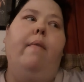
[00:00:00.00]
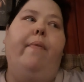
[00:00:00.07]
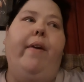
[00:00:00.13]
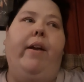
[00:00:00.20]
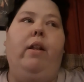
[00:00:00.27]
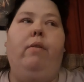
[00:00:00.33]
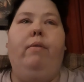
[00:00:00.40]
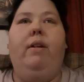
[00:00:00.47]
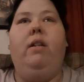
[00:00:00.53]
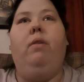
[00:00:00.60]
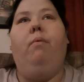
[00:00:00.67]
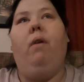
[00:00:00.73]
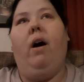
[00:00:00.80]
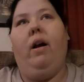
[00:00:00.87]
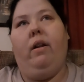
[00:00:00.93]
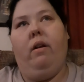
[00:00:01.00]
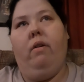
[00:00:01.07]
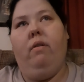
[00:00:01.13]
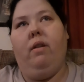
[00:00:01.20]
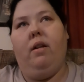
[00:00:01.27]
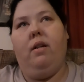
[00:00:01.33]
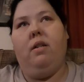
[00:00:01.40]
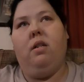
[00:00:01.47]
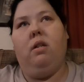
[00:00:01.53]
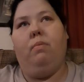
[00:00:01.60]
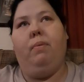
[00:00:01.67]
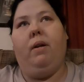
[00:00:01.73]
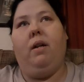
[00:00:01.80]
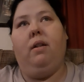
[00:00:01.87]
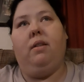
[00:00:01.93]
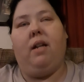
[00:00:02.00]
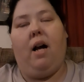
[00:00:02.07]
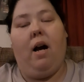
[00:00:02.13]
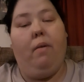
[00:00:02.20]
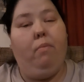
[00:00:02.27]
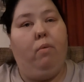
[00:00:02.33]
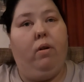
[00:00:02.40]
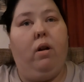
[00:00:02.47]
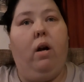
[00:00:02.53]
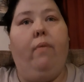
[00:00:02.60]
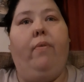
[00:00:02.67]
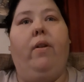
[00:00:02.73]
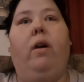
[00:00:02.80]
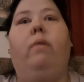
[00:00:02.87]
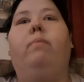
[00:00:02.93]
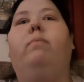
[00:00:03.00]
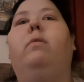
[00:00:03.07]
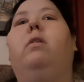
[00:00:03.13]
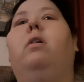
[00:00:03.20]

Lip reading: And the reason why I know this is because I'm one of them.